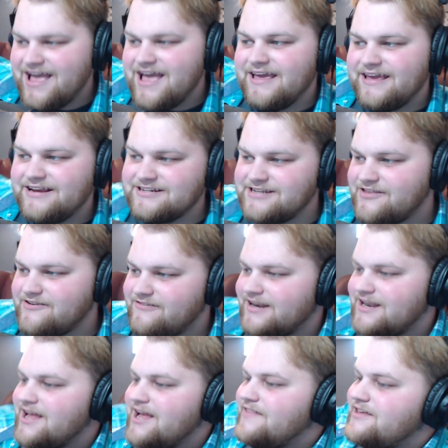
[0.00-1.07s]
Here's the other one.
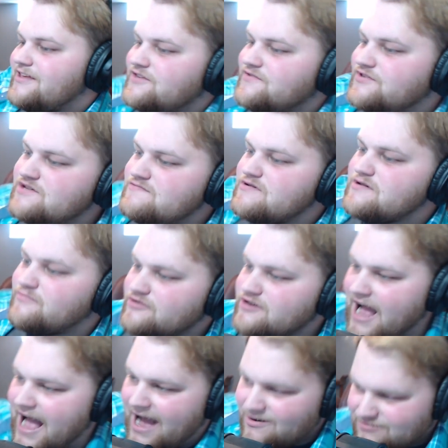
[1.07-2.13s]
The YouTuber Brooke
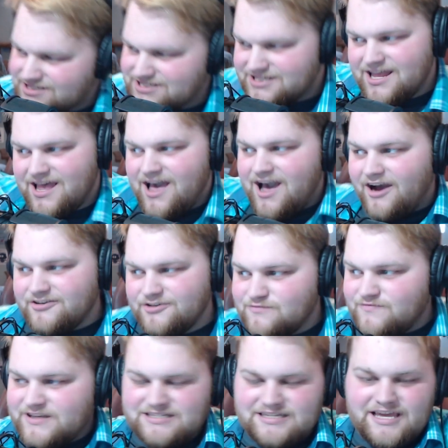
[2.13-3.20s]
Houts under
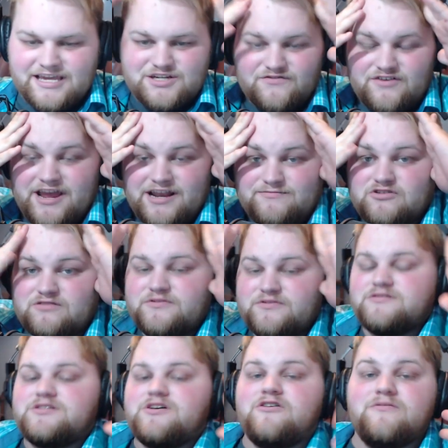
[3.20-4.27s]
investigation for animal
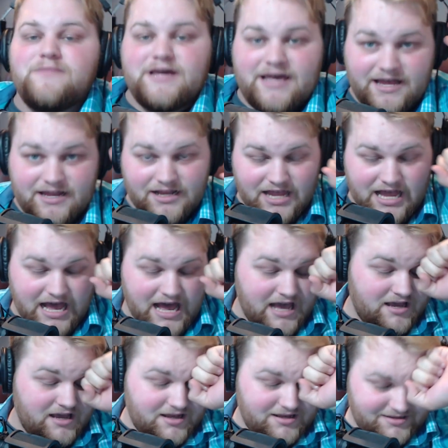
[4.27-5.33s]
abuse. Oh my god.
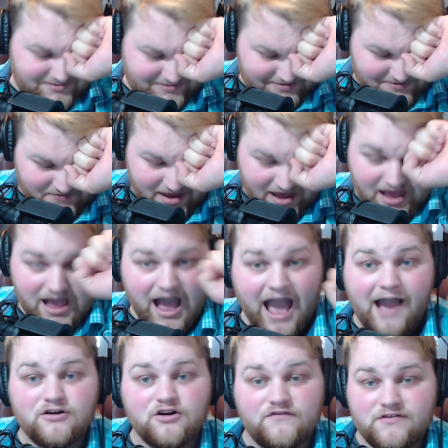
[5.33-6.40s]
I
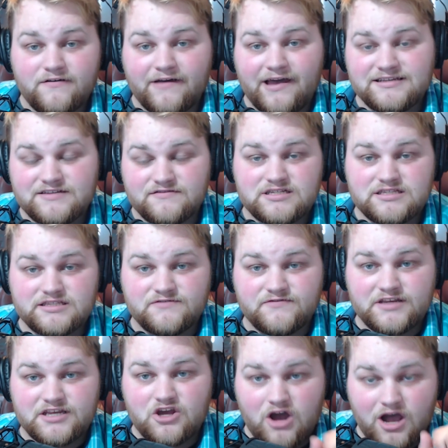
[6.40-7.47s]
don't know if you guys have seen this
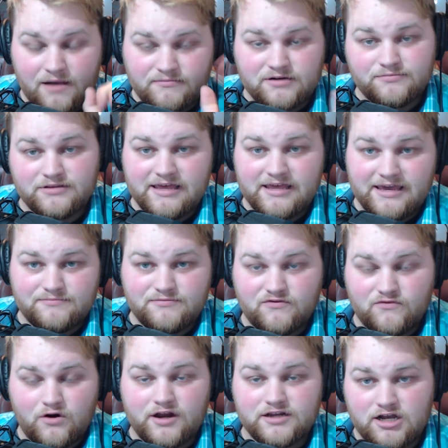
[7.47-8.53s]
video. I'm going to play it
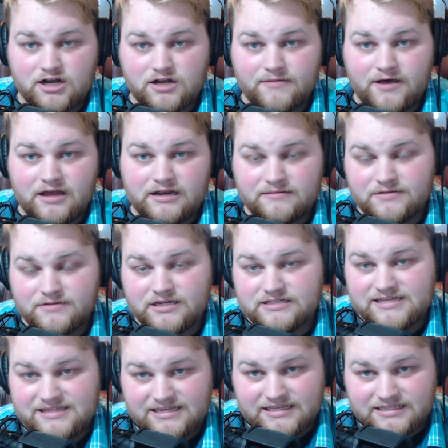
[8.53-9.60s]
before I talk about it because
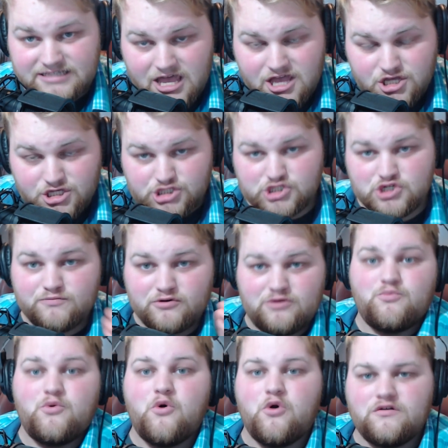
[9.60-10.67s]
I think it's super
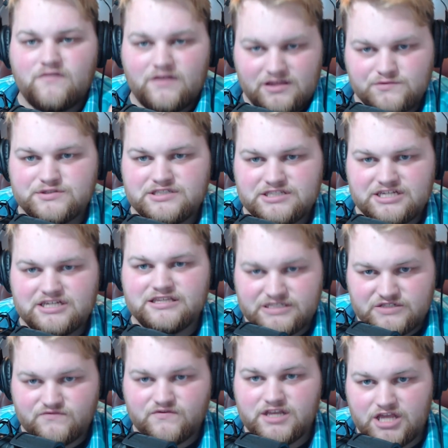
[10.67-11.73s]
important that you see this
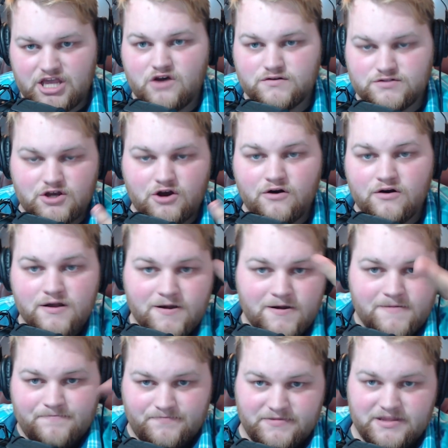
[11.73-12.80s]
video. So
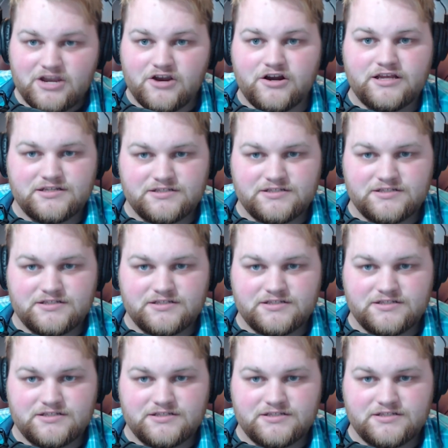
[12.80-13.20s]
here it is.